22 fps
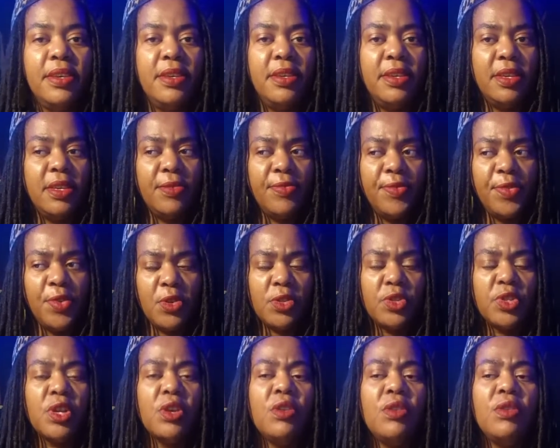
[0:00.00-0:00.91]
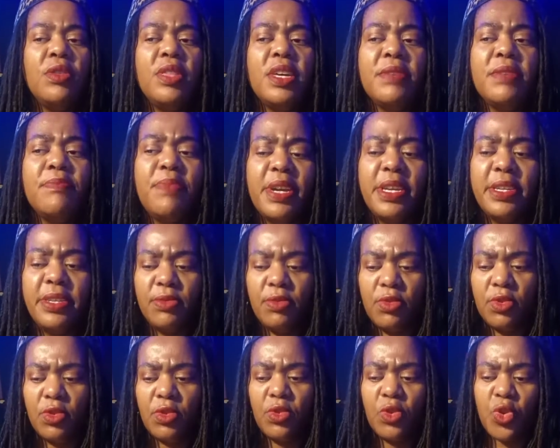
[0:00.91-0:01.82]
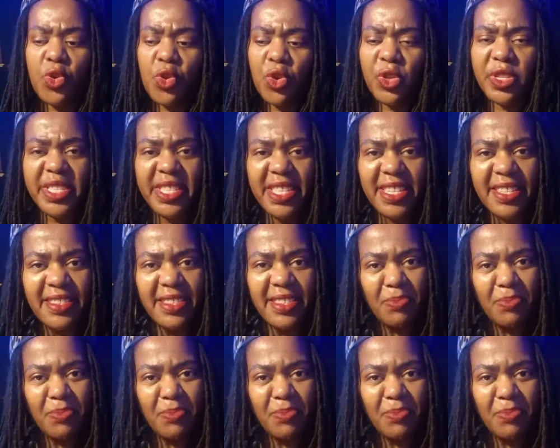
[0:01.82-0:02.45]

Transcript: If you're told that by crossing this